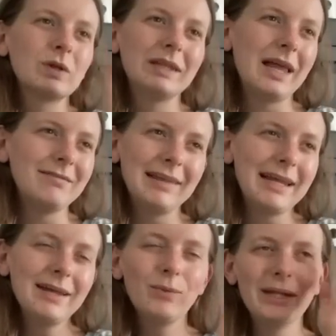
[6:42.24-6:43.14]

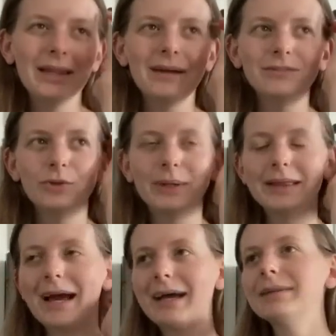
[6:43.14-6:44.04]
lovely. We love doing
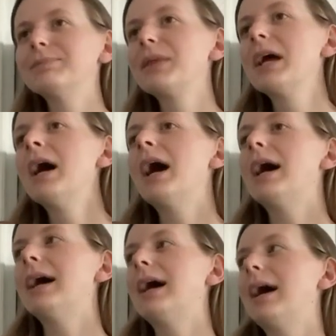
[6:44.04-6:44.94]
that.
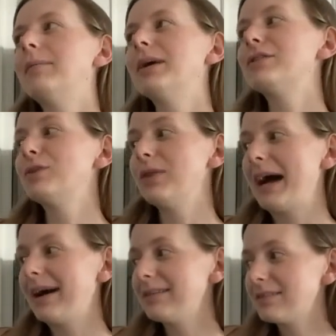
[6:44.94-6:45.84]
So
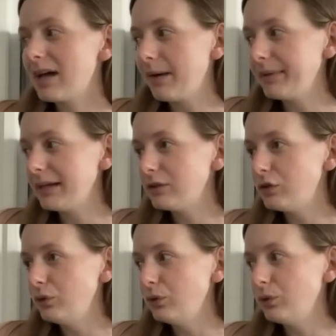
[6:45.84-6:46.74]
that's coming
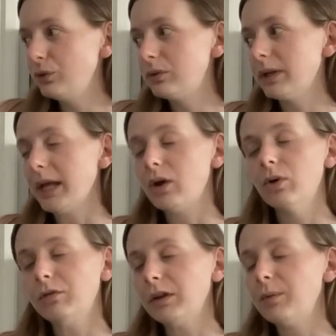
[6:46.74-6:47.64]
soon, like
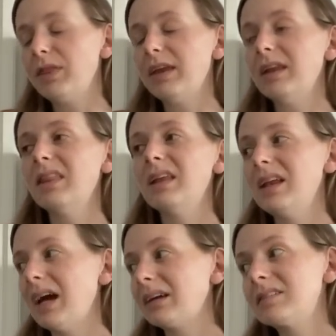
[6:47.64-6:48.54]
hopefully within the
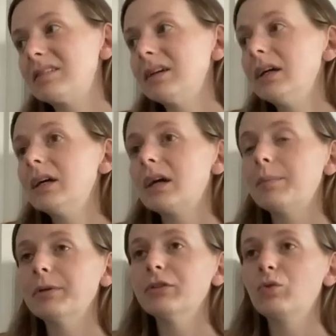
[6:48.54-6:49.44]
next
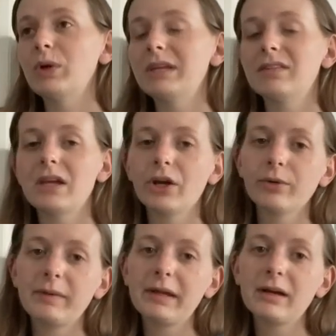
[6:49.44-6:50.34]
couple of weeks here,
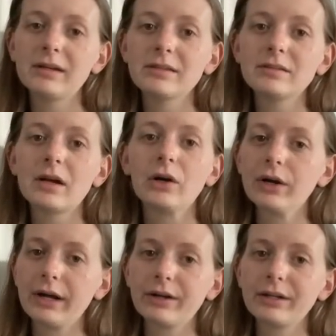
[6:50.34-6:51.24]
because our
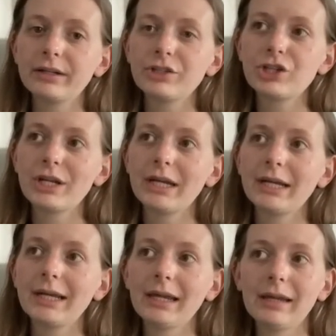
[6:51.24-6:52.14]
air
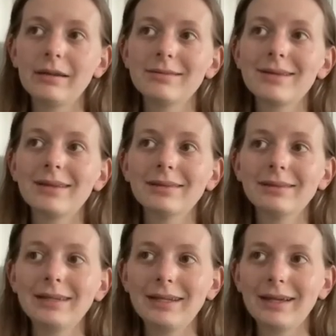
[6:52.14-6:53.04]
conditioning is
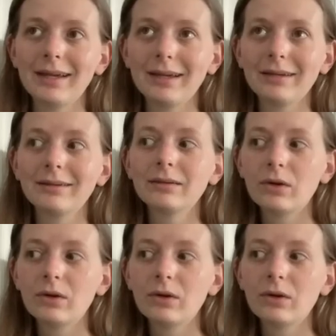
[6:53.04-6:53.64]
leaking